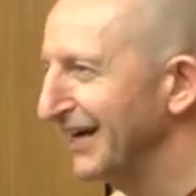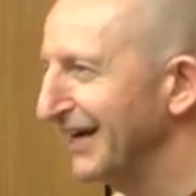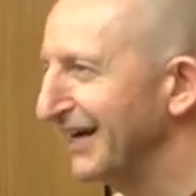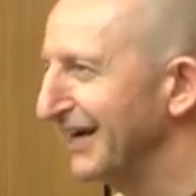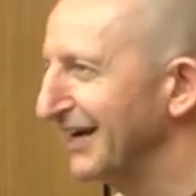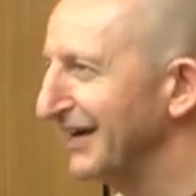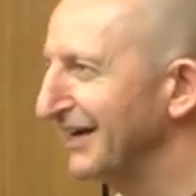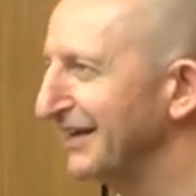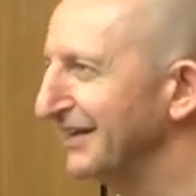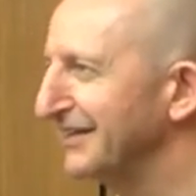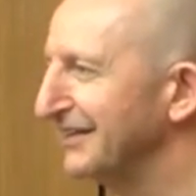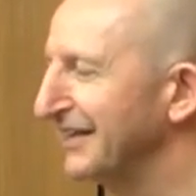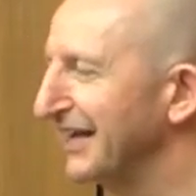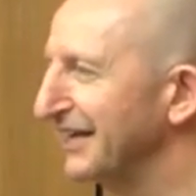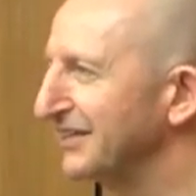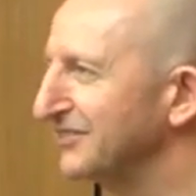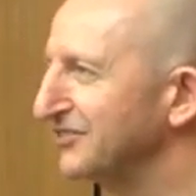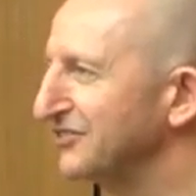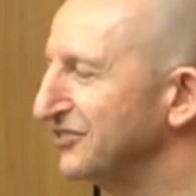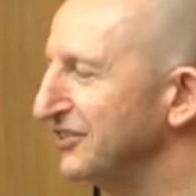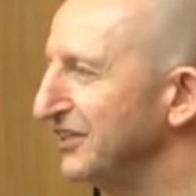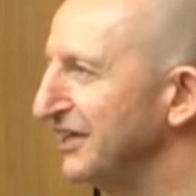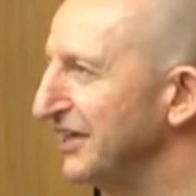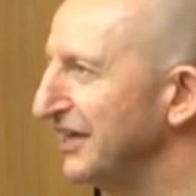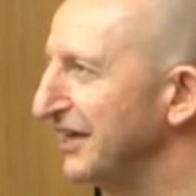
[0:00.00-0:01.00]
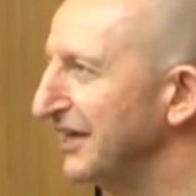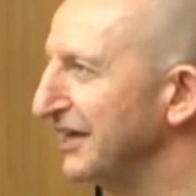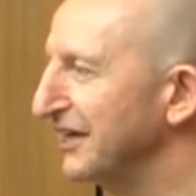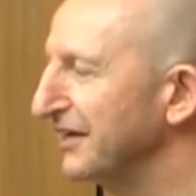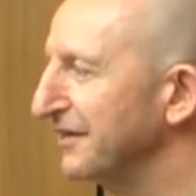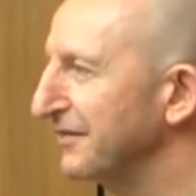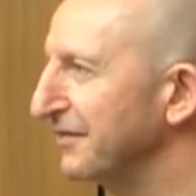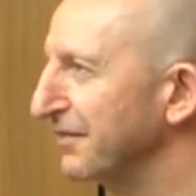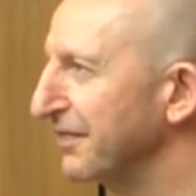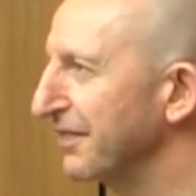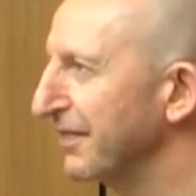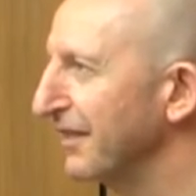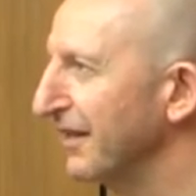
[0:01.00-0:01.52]
Uh, next
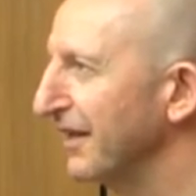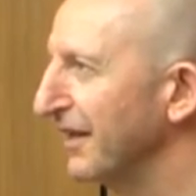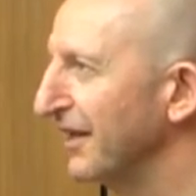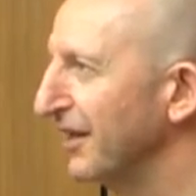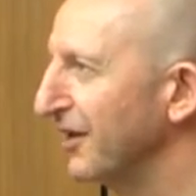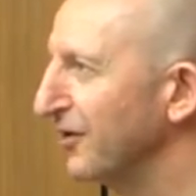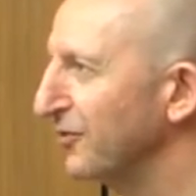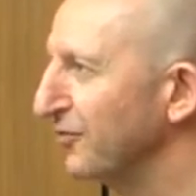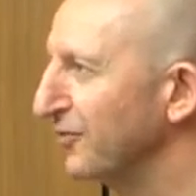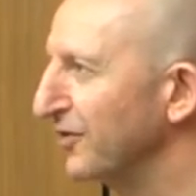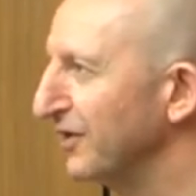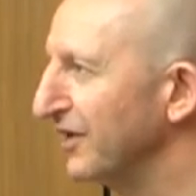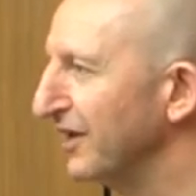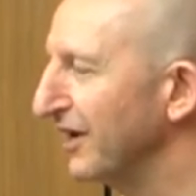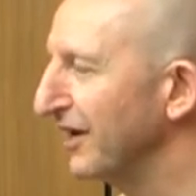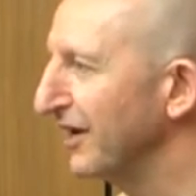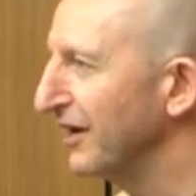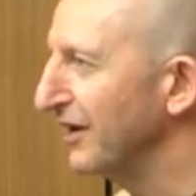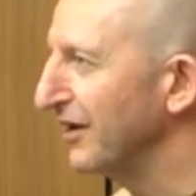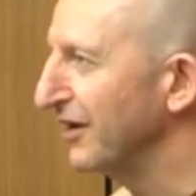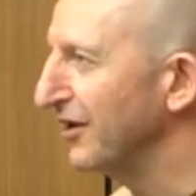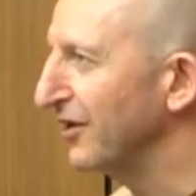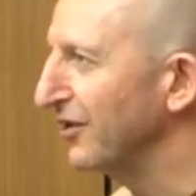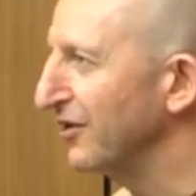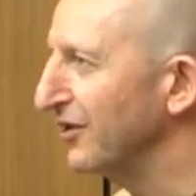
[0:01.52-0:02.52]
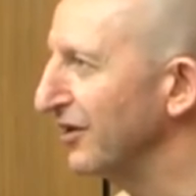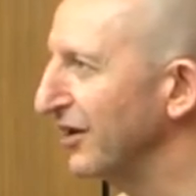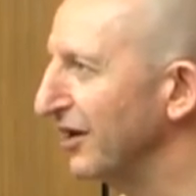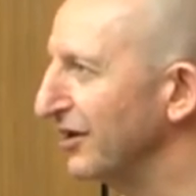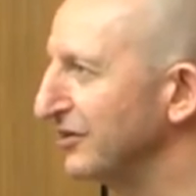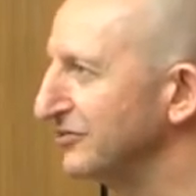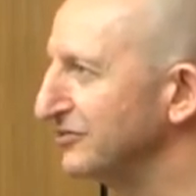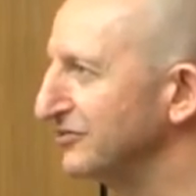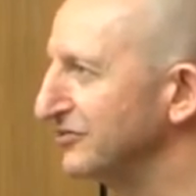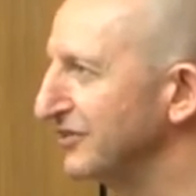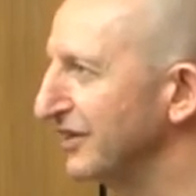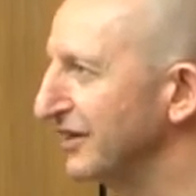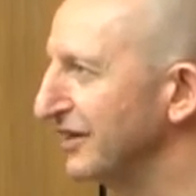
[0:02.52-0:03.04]
year, we are ho-
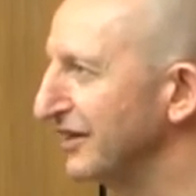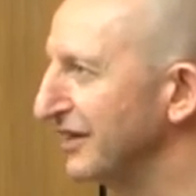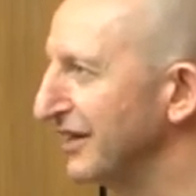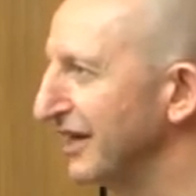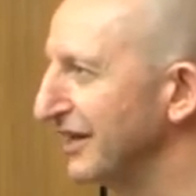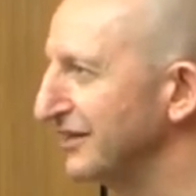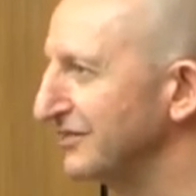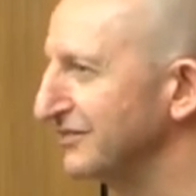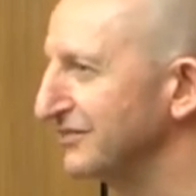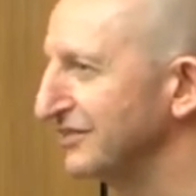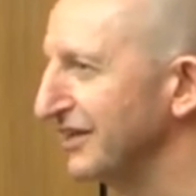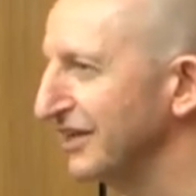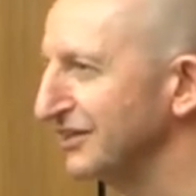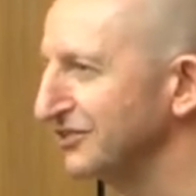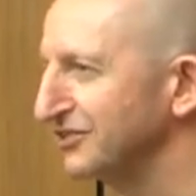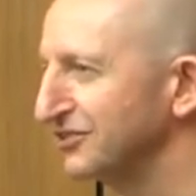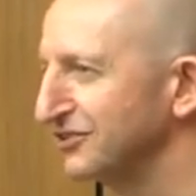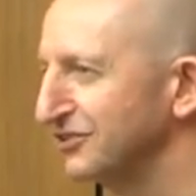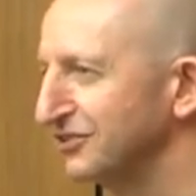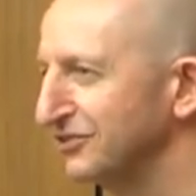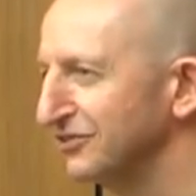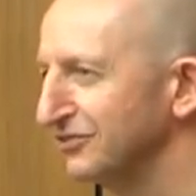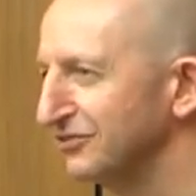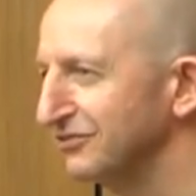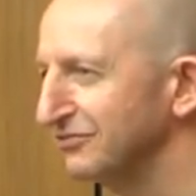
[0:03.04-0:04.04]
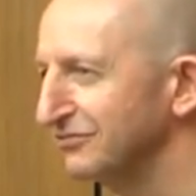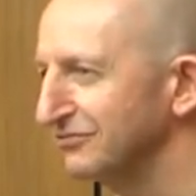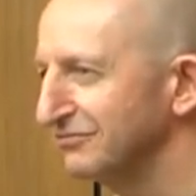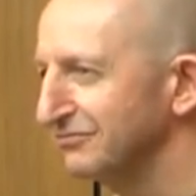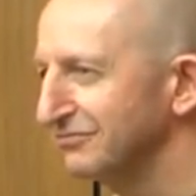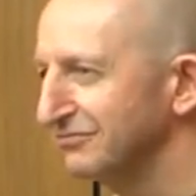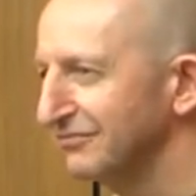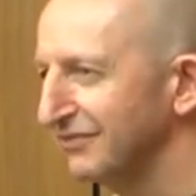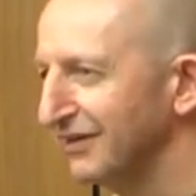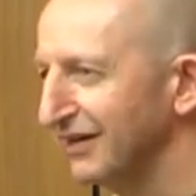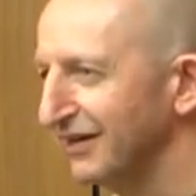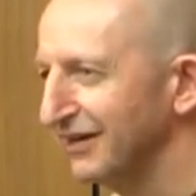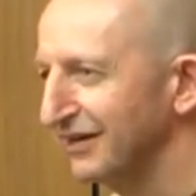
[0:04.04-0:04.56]
hosting an international
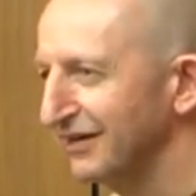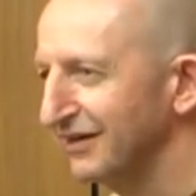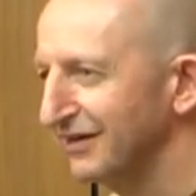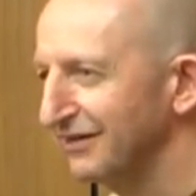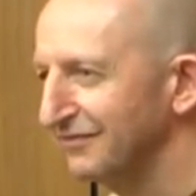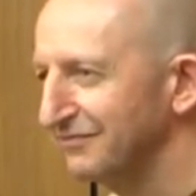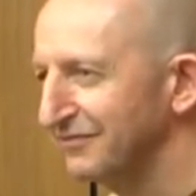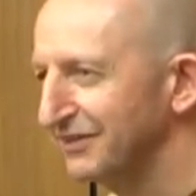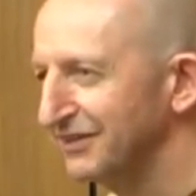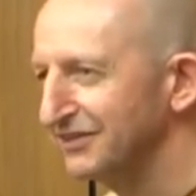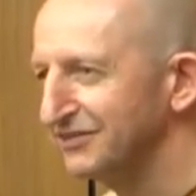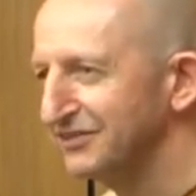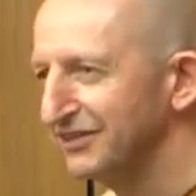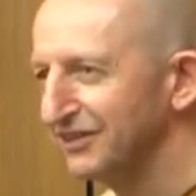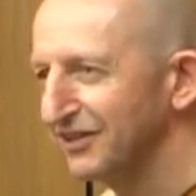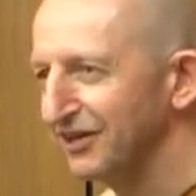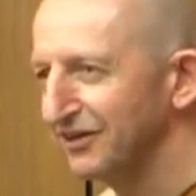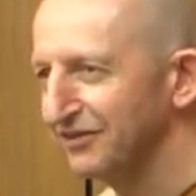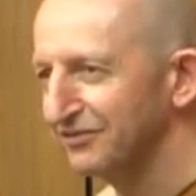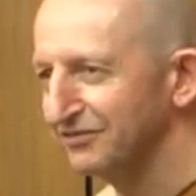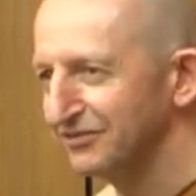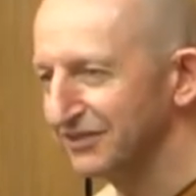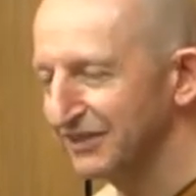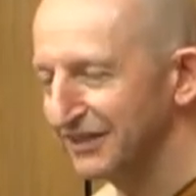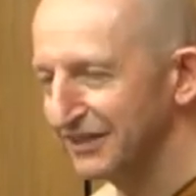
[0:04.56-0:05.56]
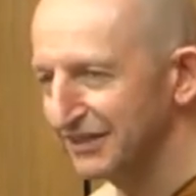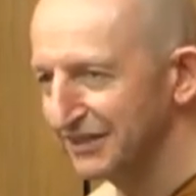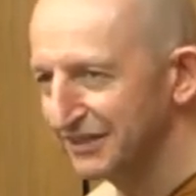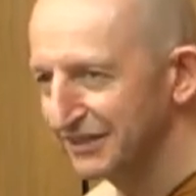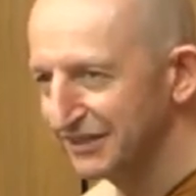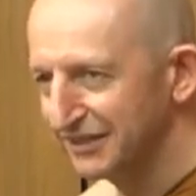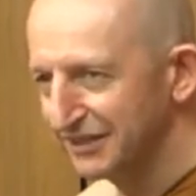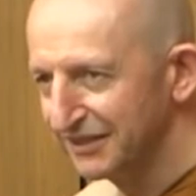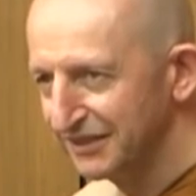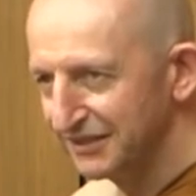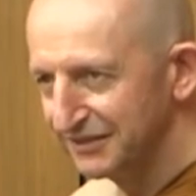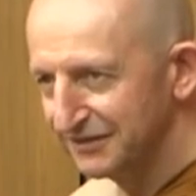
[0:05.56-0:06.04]
uh, meeting of the